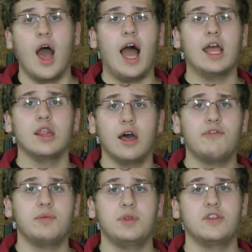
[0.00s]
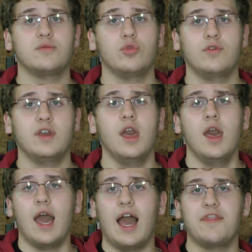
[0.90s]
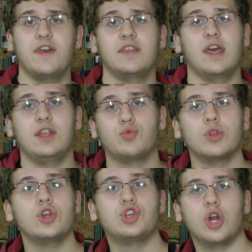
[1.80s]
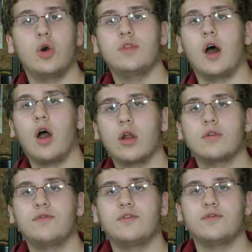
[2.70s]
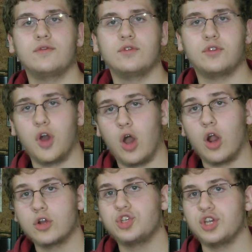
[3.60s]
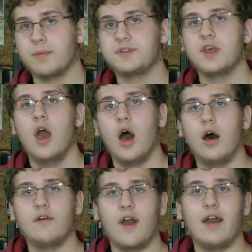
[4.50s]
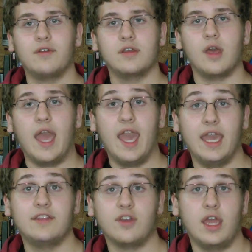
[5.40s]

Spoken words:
I loved him in this movie. I think that it really showed the hardships of having AIDS,